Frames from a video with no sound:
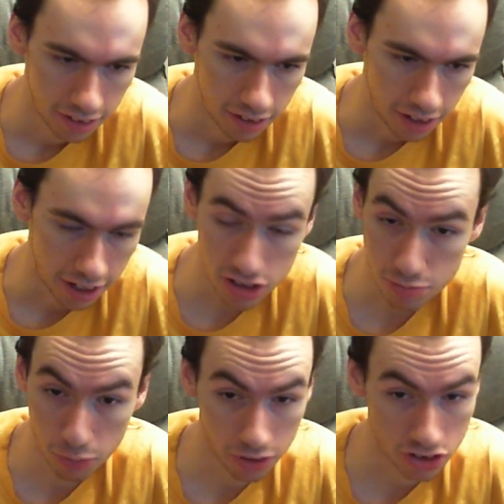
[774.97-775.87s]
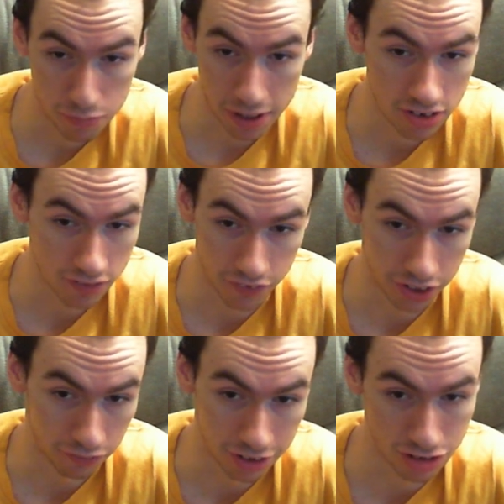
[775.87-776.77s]
it's more expensive than
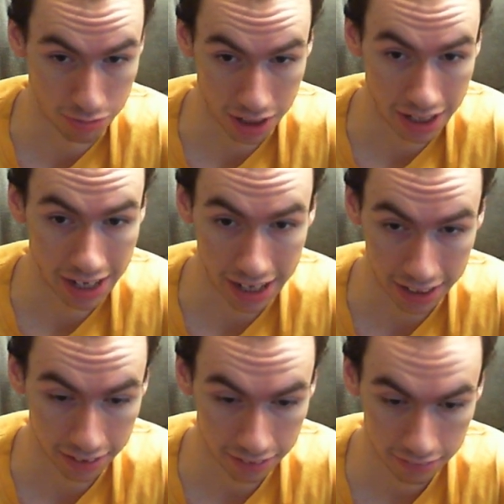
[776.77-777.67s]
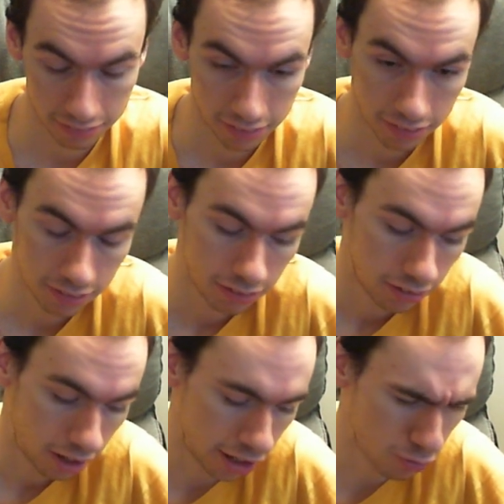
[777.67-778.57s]
it was when I had it.
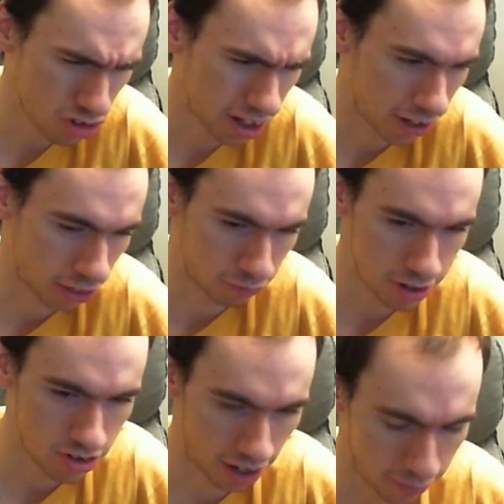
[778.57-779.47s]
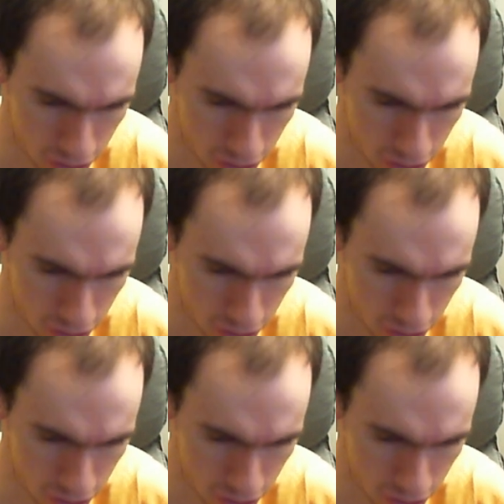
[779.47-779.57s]
And it was in like I think it was a